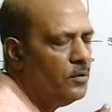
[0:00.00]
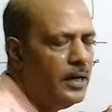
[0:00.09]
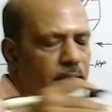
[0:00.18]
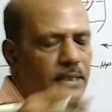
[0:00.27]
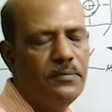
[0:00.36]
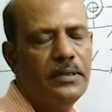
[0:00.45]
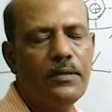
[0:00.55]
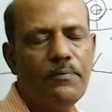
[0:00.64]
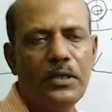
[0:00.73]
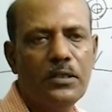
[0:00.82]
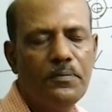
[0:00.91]
given the
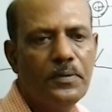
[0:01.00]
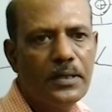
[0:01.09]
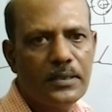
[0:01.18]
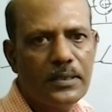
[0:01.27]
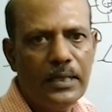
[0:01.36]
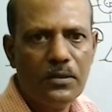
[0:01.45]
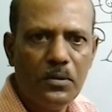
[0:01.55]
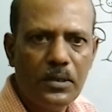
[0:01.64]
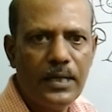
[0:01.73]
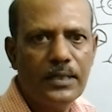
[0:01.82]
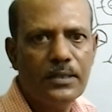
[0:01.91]
specification so that
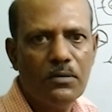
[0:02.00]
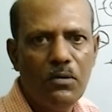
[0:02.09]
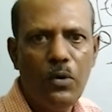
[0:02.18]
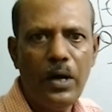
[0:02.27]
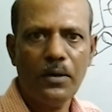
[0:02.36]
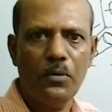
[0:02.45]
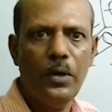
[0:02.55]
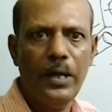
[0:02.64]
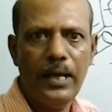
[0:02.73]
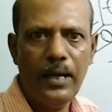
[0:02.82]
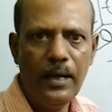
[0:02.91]
it will work
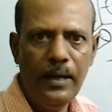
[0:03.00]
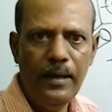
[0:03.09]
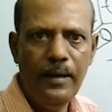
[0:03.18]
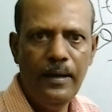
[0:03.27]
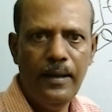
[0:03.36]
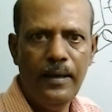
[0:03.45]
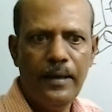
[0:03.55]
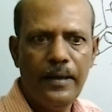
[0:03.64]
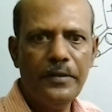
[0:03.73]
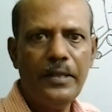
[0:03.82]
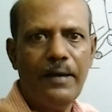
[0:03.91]
well in
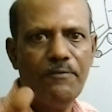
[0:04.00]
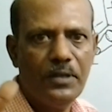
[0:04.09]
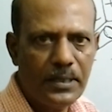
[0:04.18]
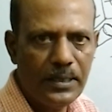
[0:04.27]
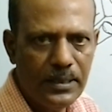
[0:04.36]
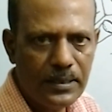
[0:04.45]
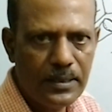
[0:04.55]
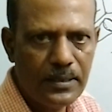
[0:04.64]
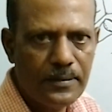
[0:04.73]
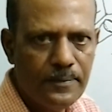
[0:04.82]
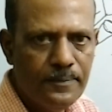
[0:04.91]
the application.
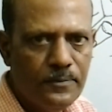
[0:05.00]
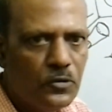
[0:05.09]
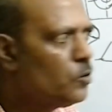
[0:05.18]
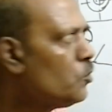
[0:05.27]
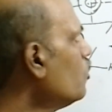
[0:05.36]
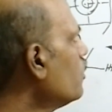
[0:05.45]
So the